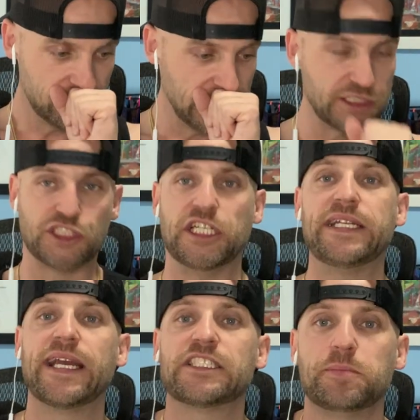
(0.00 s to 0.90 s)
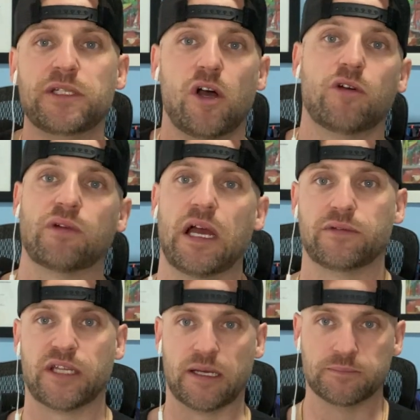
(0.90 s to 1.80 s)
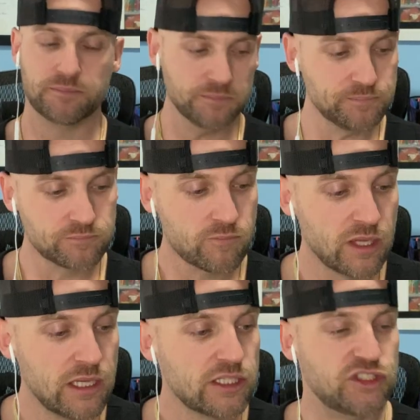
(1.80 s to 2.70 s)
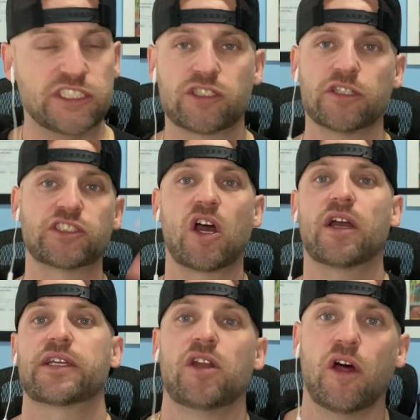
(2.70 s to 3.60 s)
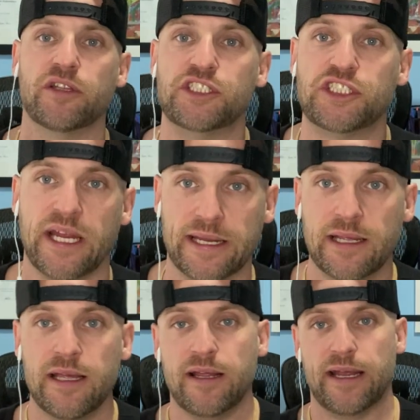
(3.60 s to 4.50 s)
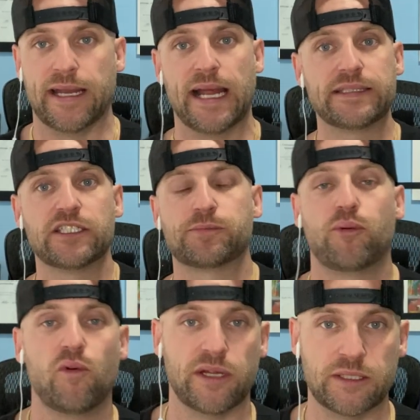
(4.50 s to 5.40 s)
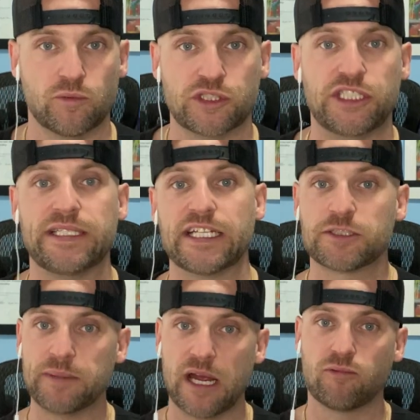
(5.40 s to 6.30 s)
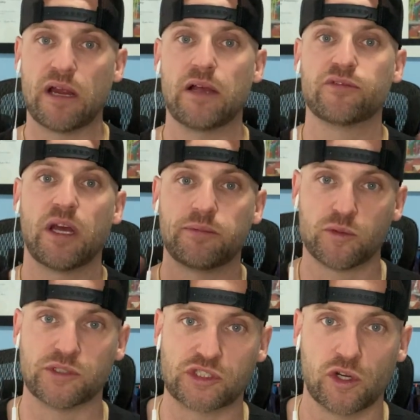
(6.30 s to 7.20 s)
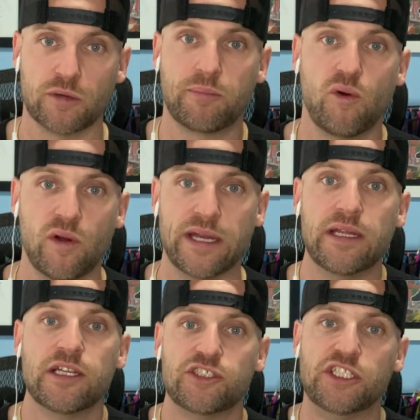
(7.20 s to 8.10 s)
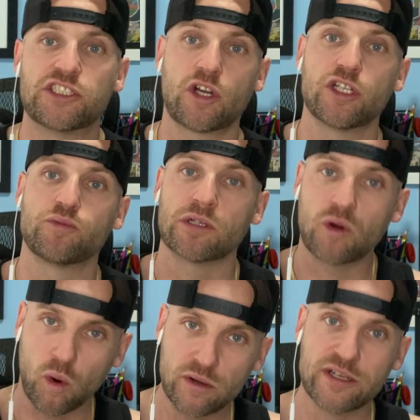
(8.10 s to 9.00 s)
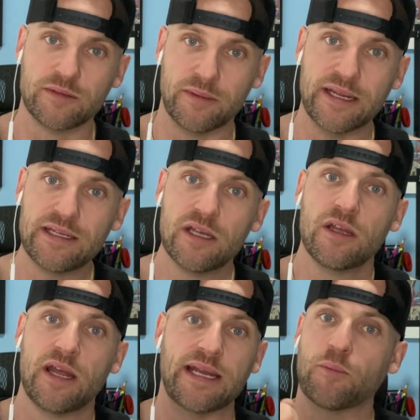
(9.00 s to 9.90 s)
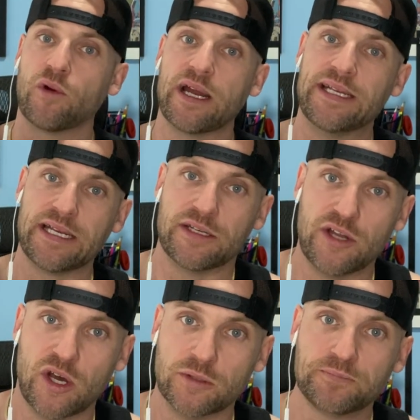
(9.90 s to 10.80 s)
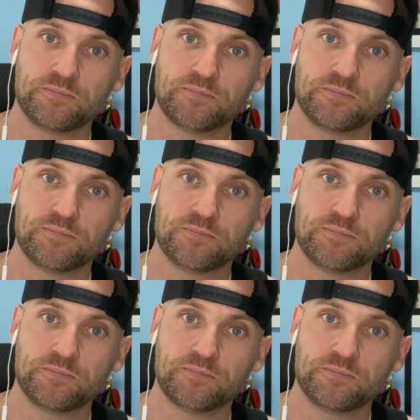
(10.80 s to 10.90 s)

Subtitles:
She gets me all riled up. She starts talking all this shit. And at this point, where she gets me all riled up to a certain point, she starts recording me where I didn't know.